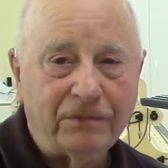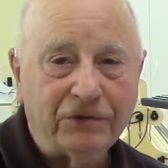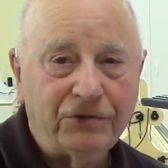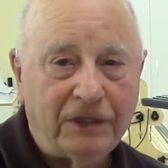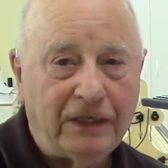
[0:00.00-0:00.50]

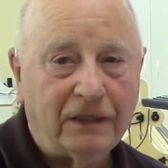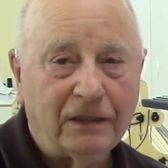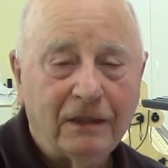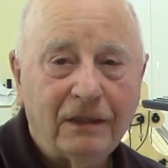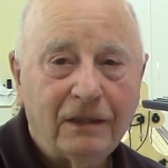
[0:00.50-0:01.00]
machine.
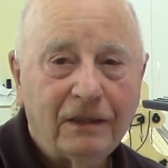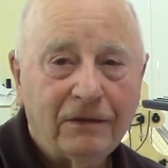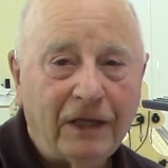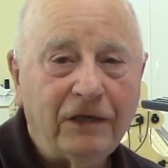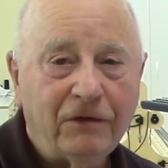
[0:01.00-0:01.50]

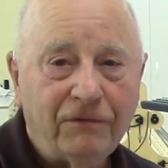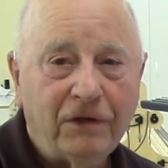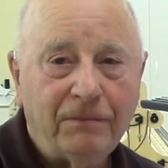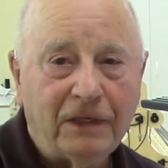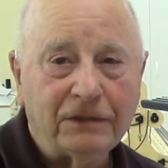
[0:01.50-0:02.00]
Thank you
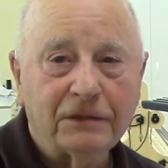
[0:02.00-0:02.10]
very much.